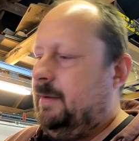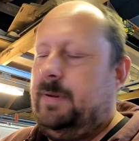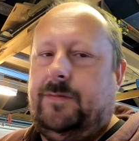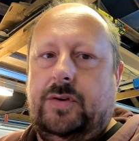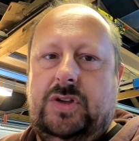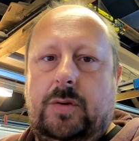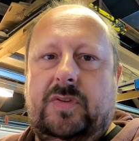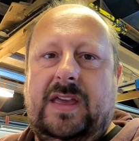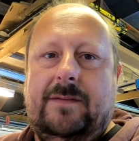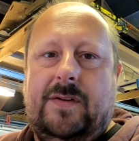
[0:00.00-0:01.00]
but if you're
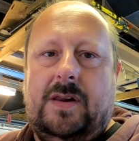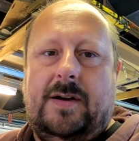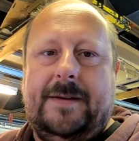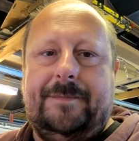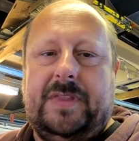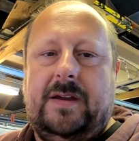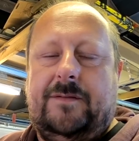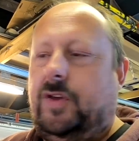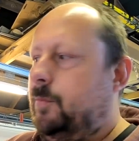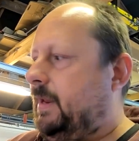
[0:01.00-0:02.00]
using it for like
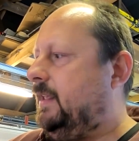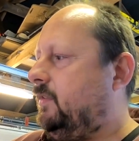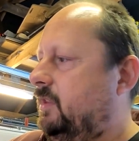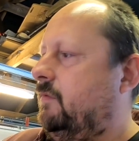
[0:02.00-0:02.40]
a few minutes,